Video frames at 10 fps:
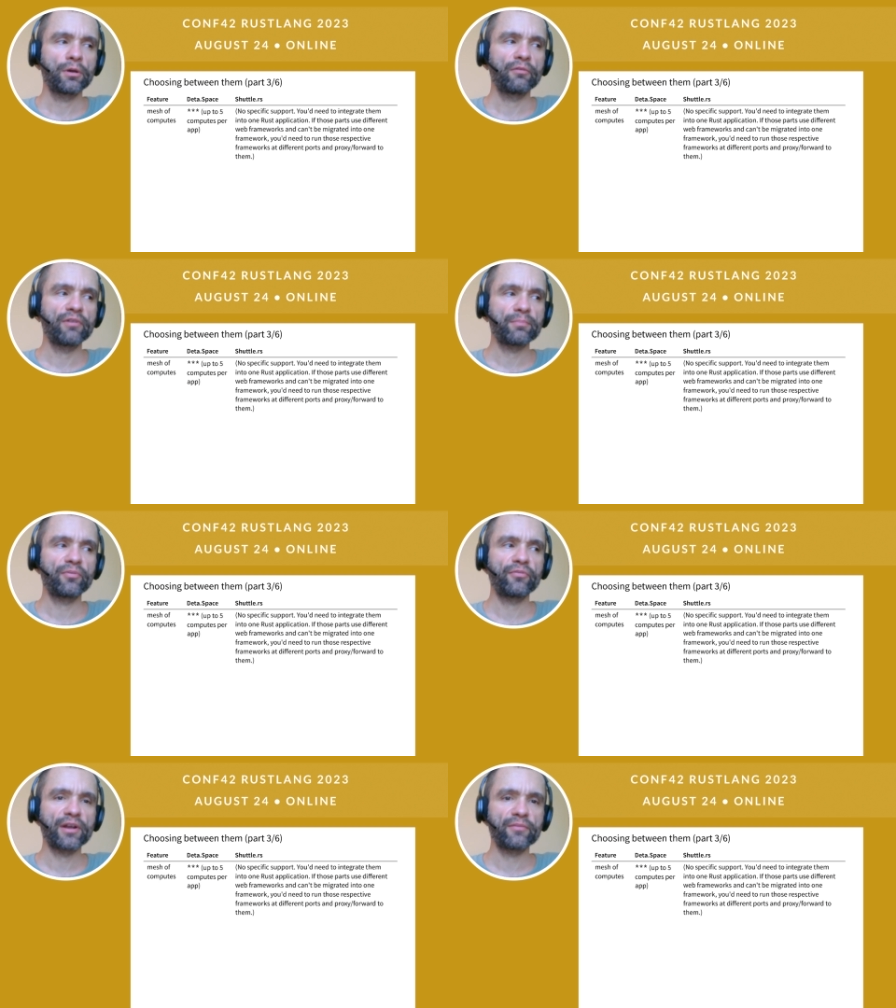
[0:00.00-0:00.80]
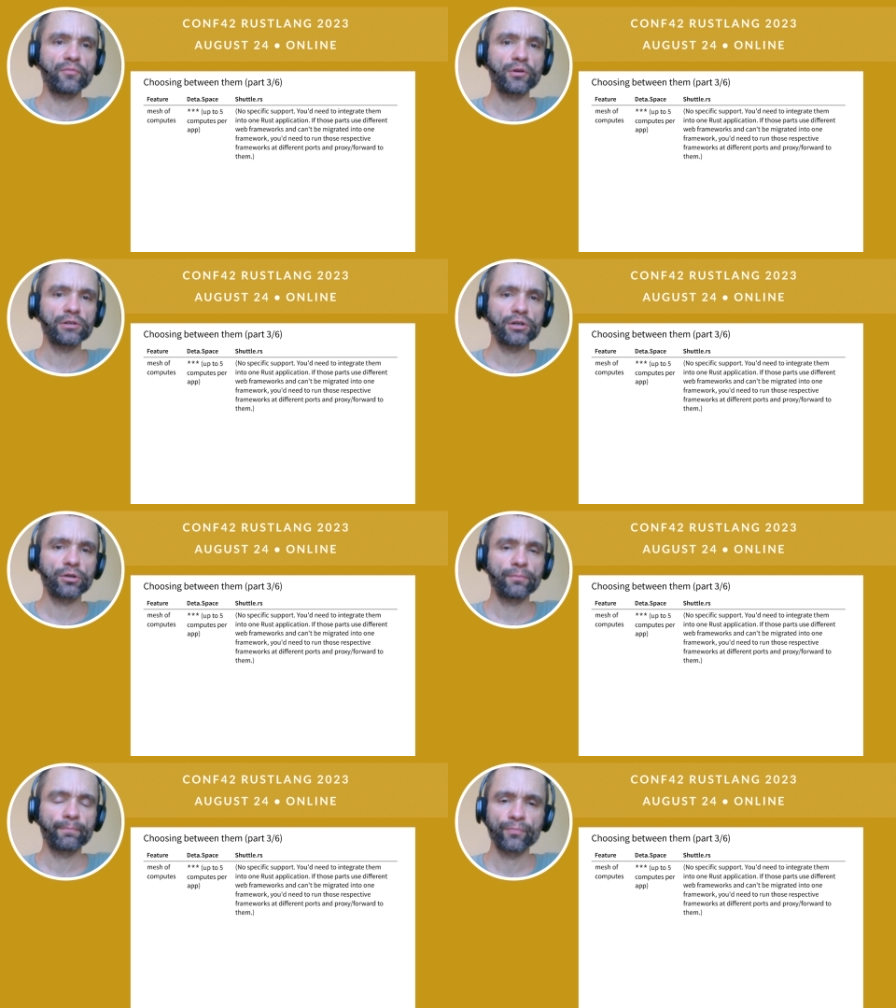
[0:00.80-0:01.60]
web framework
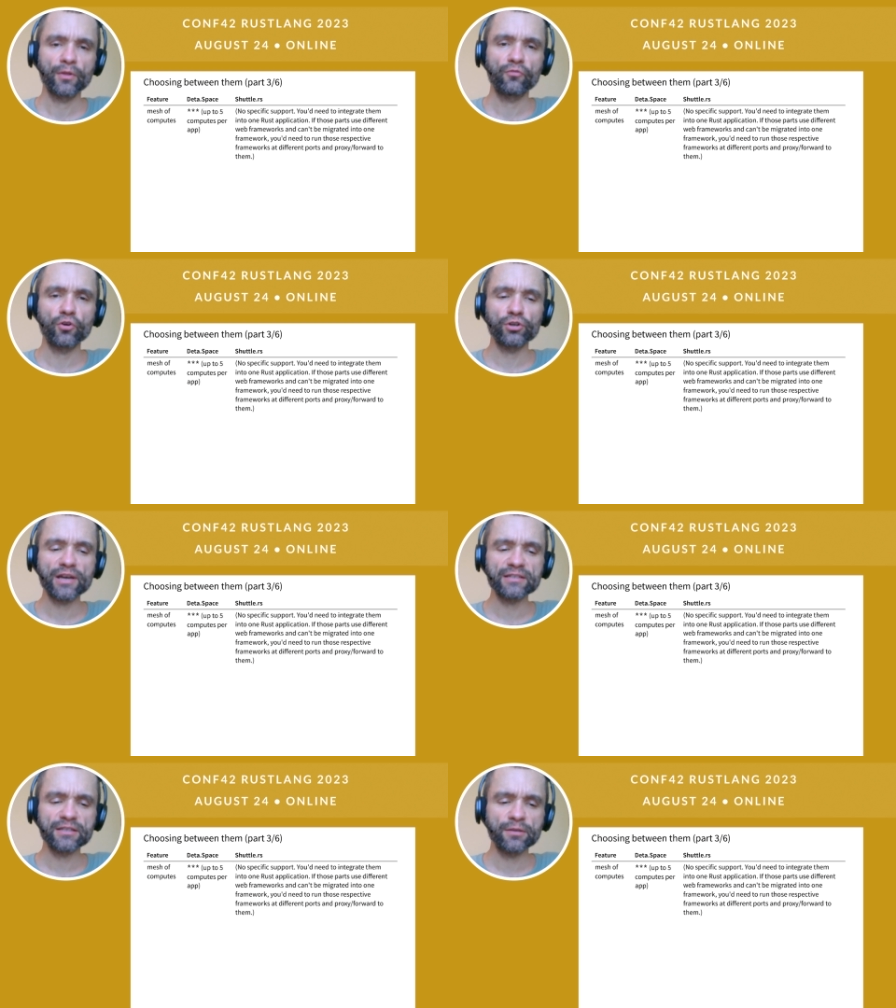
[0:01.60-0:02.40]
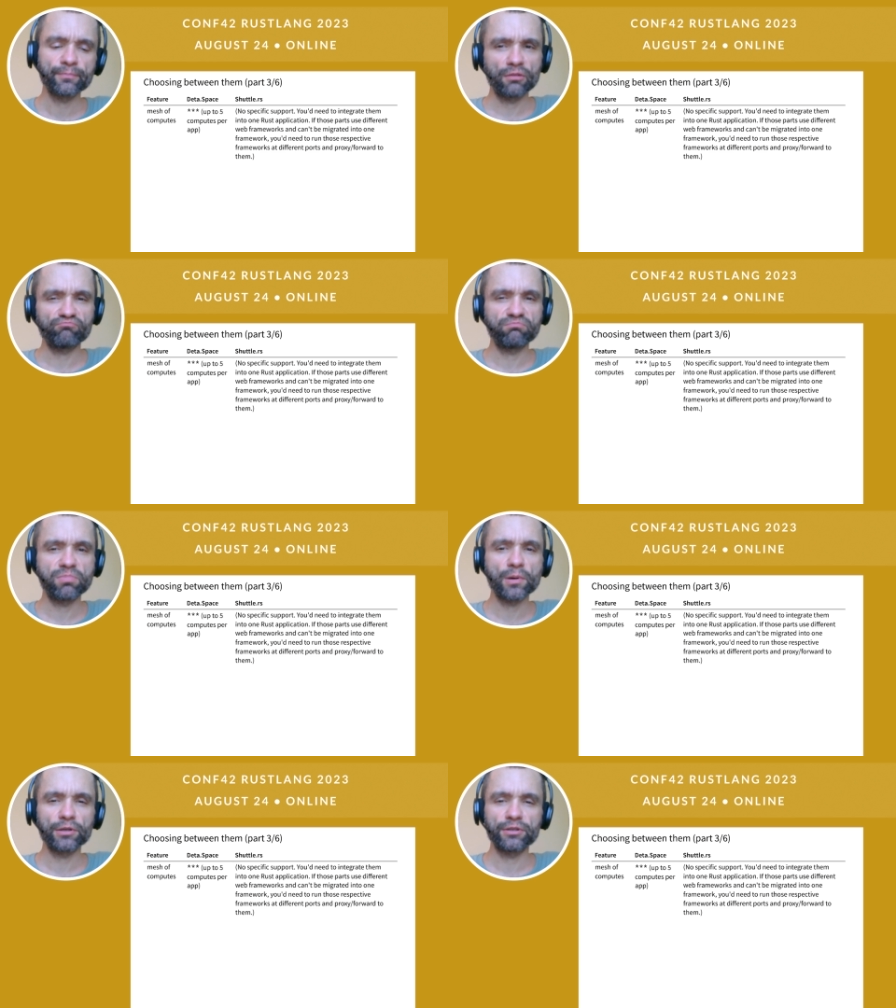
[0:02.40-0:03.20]
for Rust.
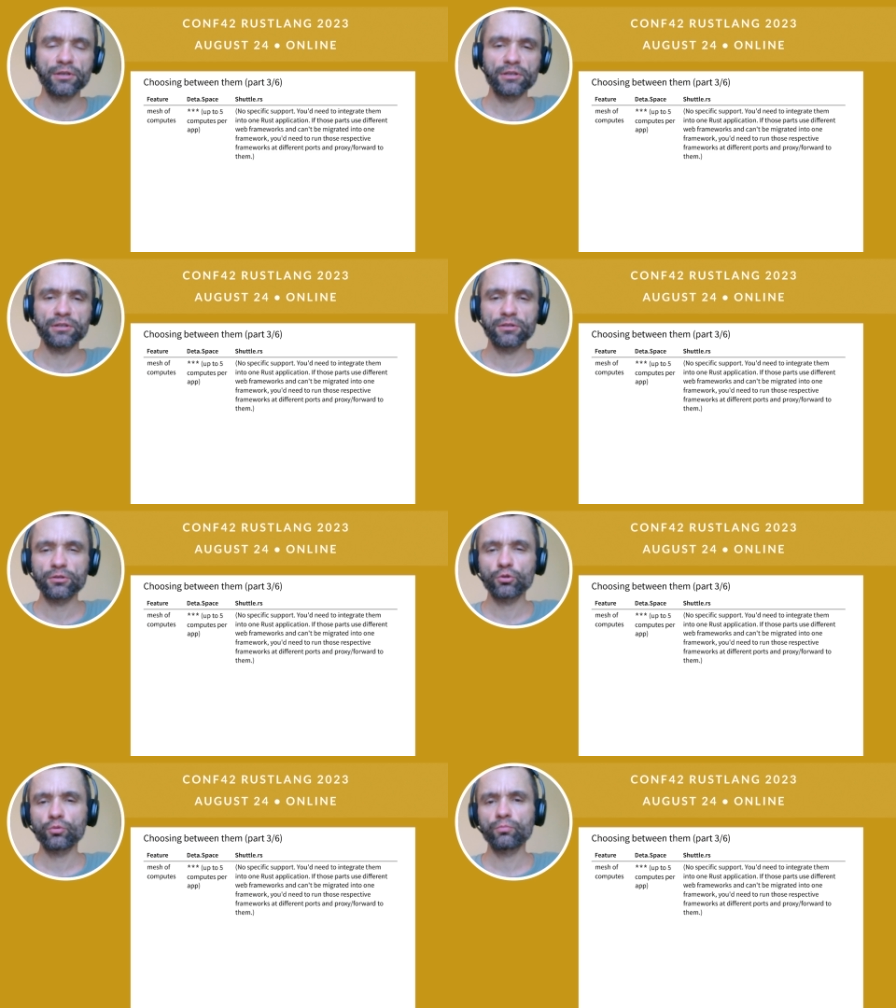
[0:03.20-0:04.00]
But it uh,